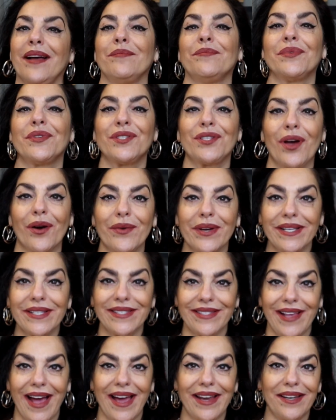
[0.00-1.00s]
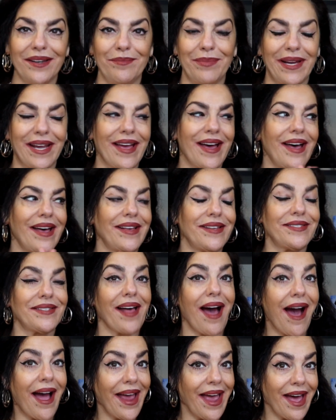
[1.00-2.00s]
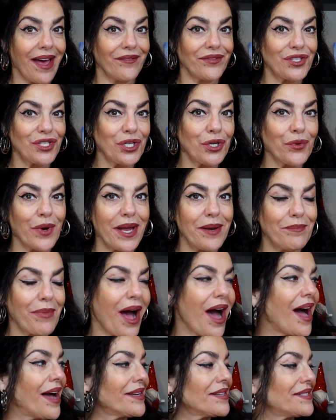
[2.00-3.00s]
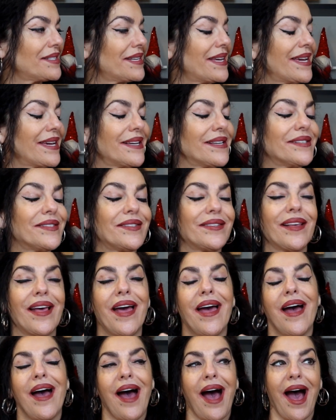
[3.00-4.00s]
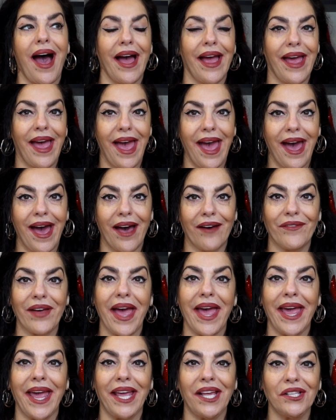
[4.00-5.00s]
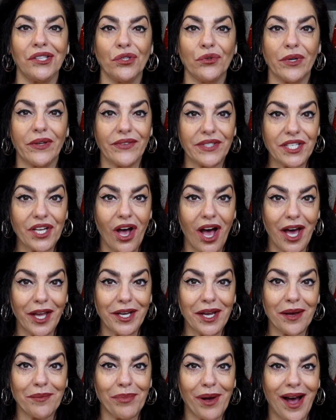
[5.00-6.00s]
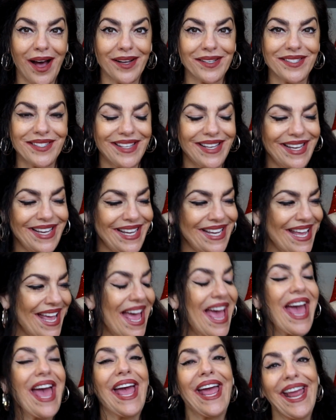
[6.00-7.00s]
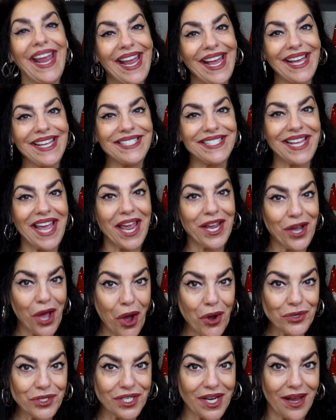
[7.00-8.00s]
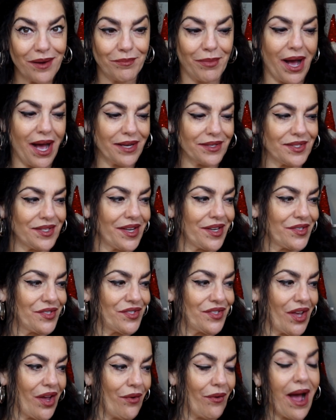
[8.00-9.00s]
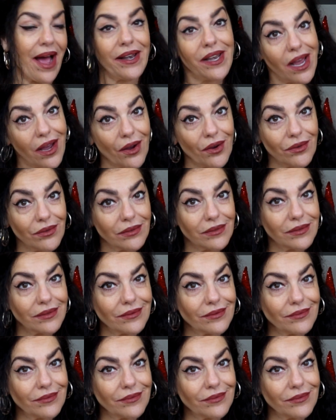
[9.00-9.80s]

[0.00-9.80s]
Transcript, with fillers: I'm so excited because I have two unboxings. I have a Louis Vuitton unboxing and a Coach unboxing. So I know